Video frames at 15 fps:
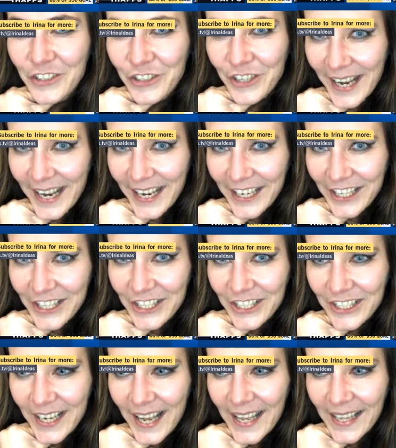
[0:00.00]

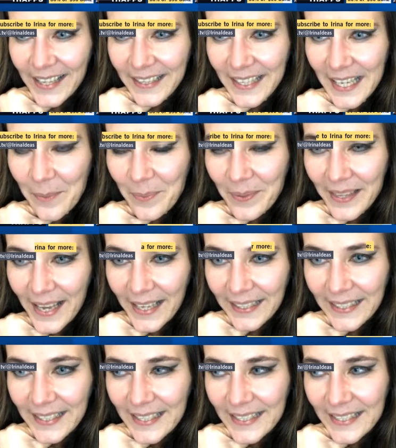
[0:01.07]
strange and deep
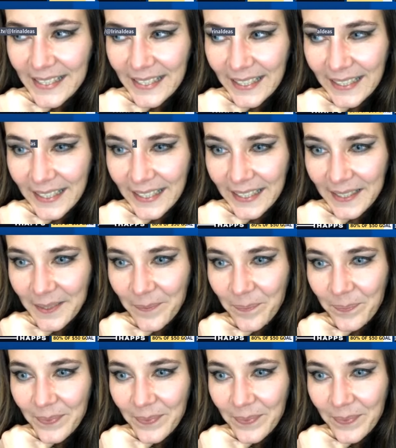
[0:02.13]
that is, isn't it?